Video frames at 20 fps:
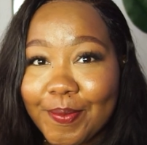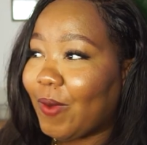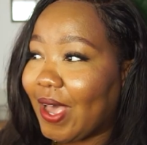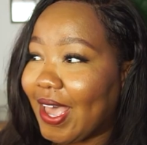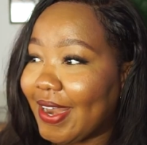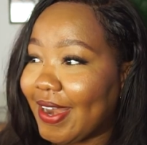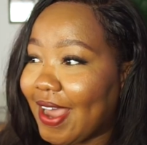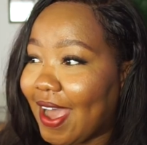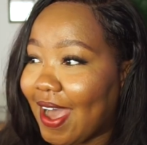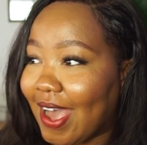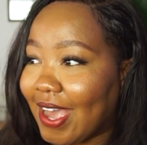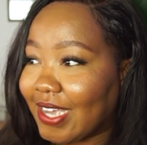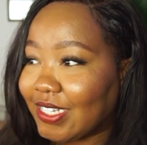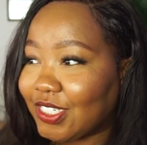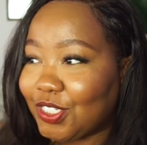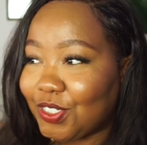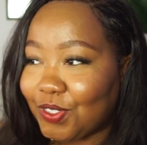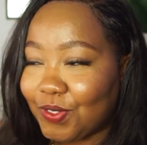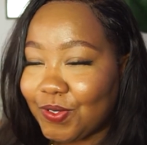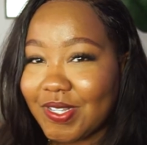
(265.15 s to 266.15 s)
When I
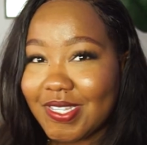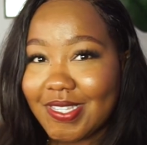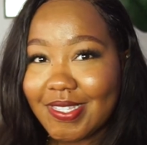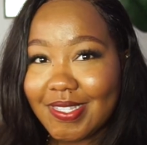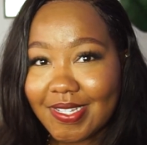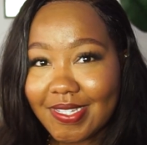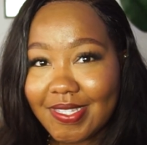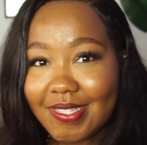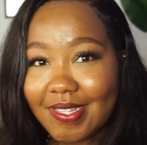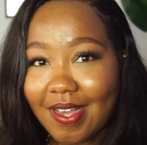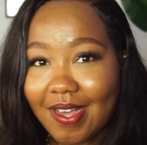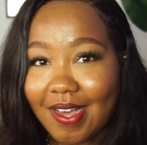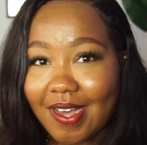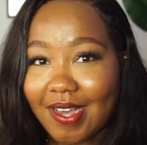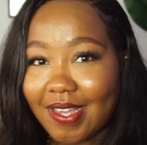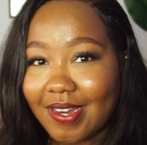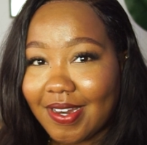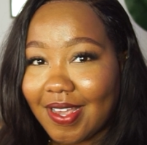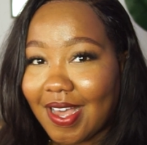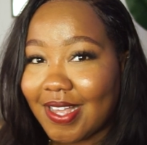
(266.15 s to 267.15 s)
chose this
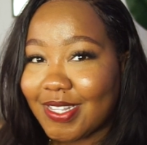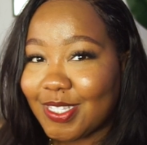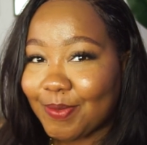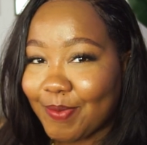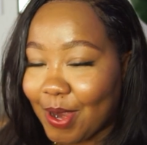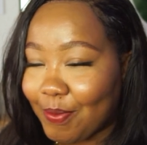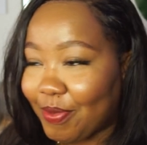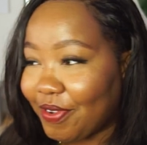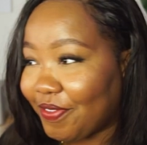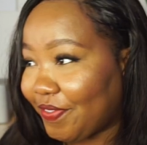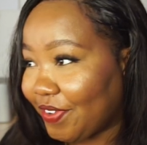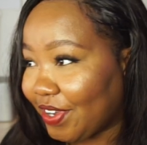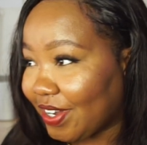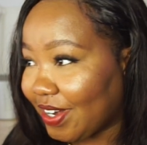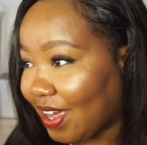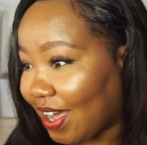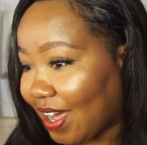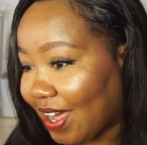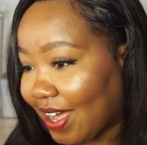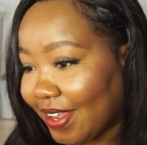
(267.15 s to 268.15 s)
card as my preferred
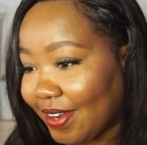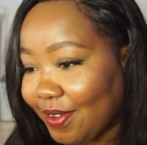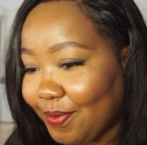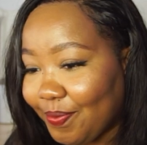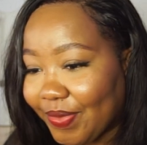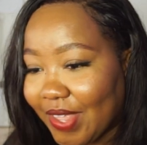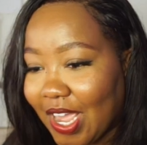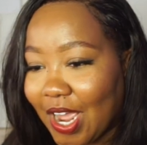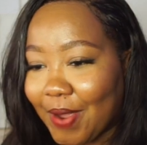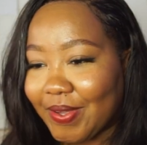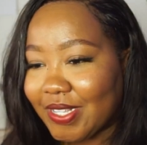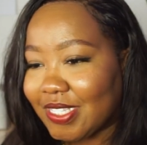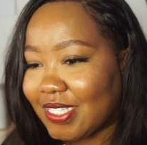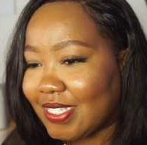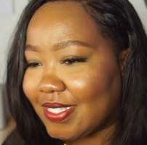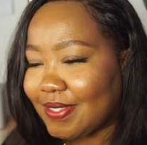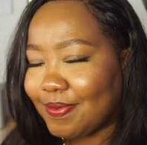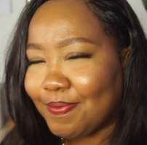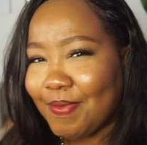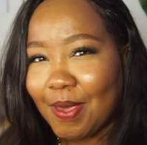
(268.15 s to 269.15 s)
card, I was
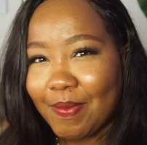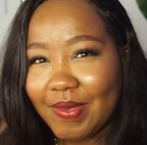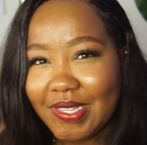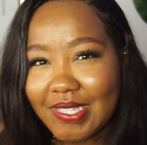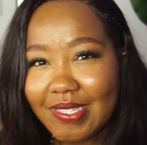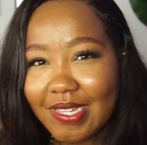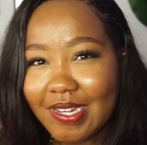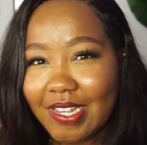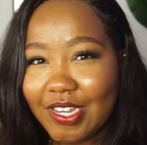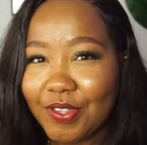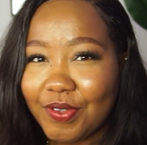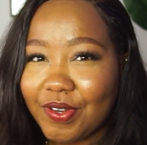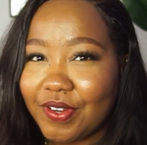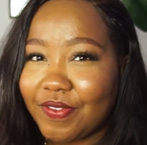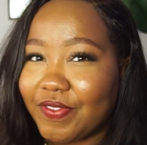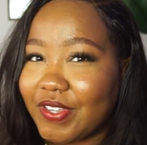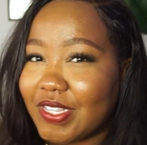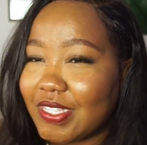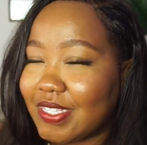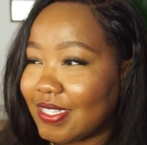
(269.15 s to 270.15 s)
maybe still in
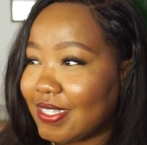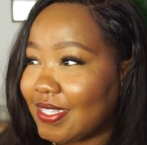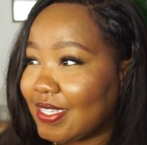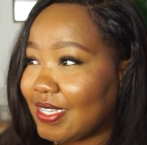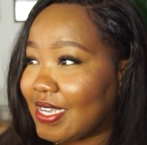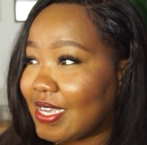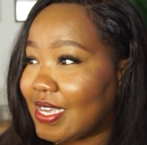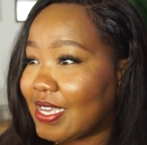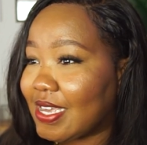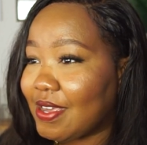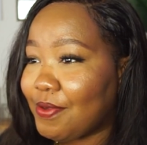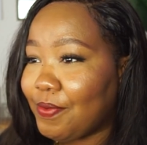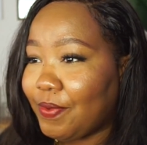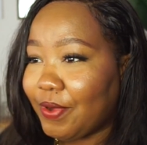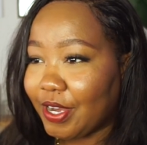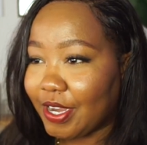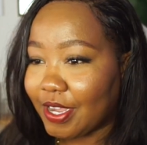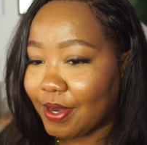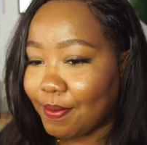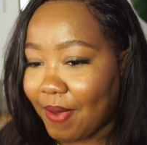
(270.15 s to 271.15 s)
university,
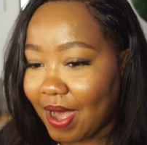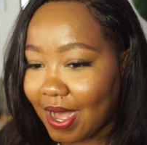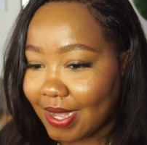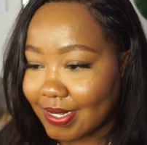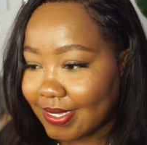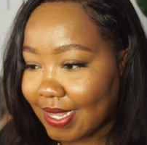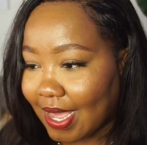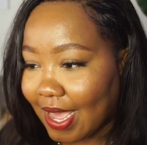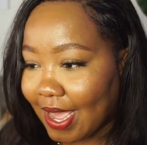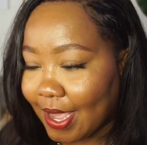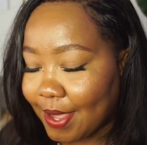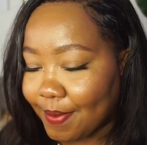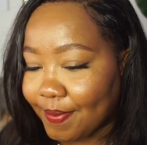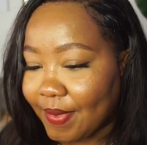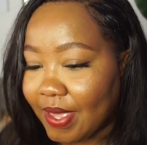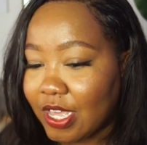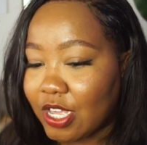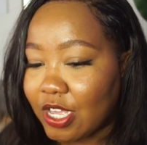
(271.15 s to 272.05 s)
working part-time.